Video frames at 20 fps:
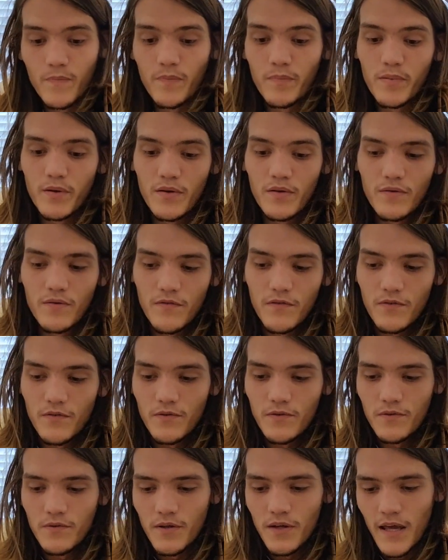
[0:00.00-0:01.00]

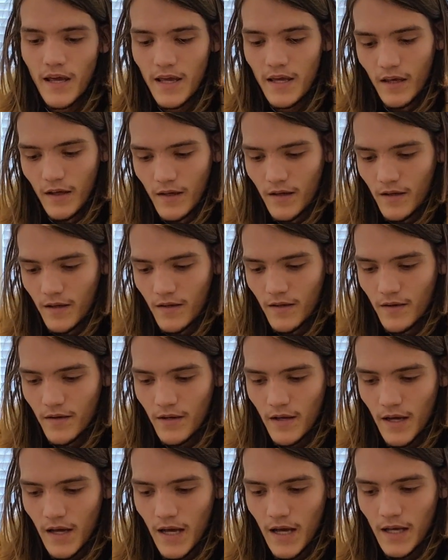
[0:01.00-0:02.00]
beautiful
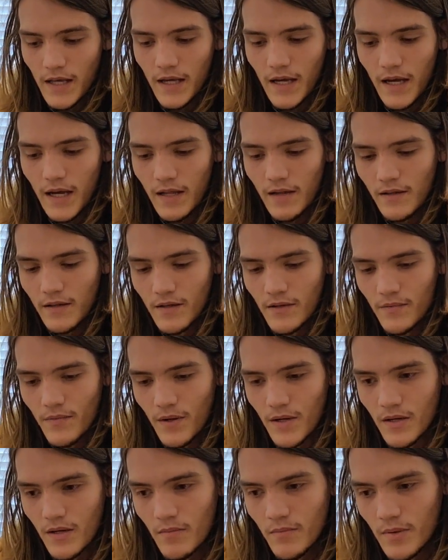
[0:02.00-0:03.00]
and I highly
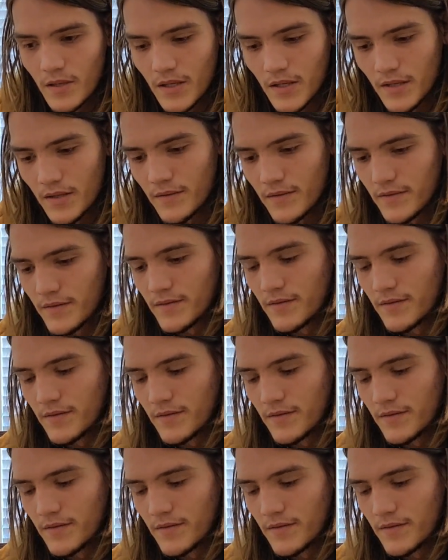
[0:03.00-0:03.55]
recommend it.